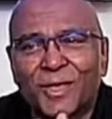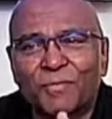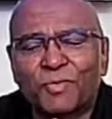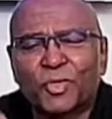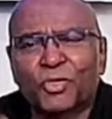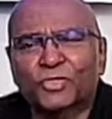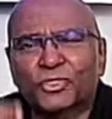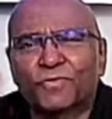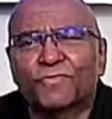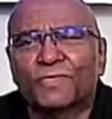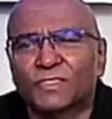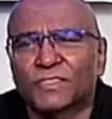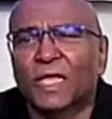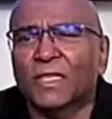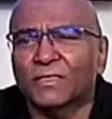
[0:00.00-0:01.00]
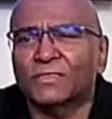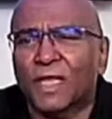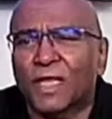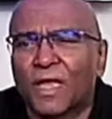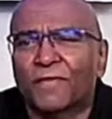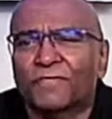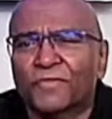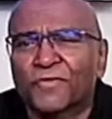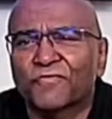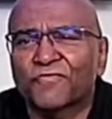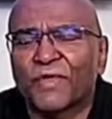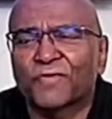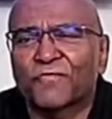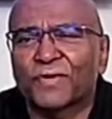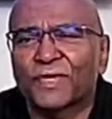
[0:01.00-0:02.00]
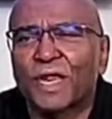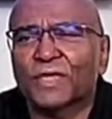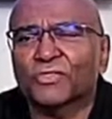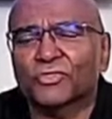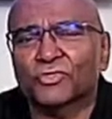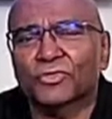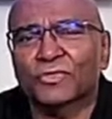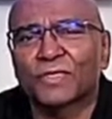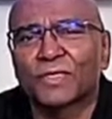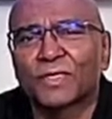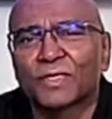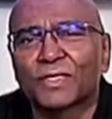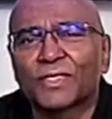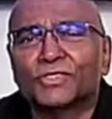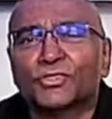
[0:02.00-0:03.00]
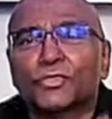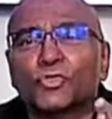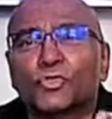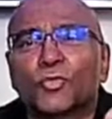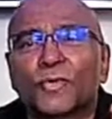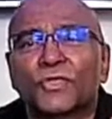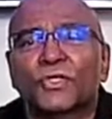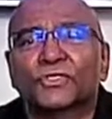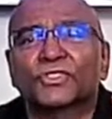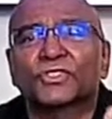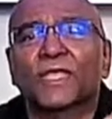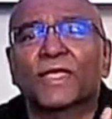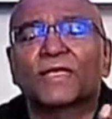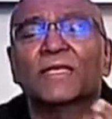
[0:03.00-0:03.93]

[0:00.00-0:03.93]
Because the result after fat reduction is to do with your skin